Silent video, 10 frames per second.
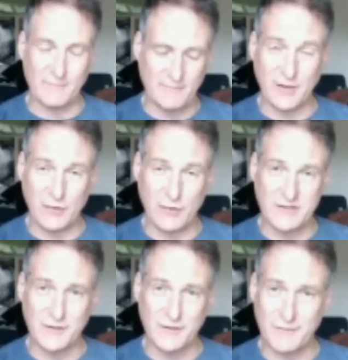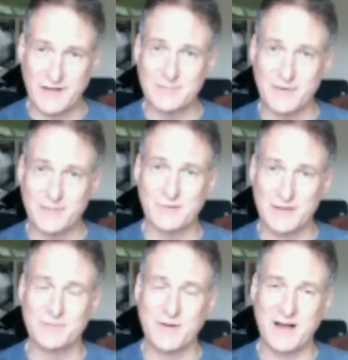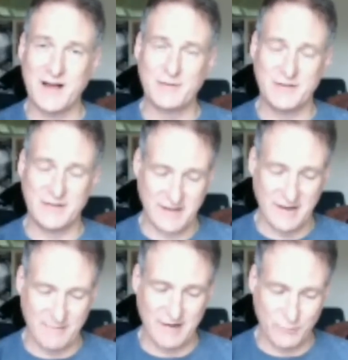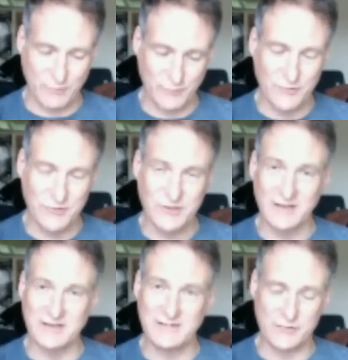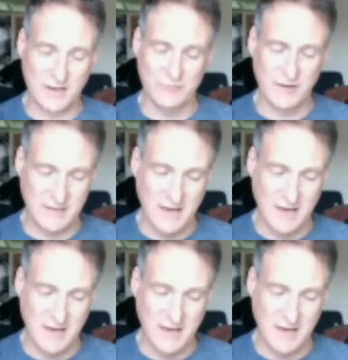Loads of new events being talked about up in the Durham and North Yorkshire district.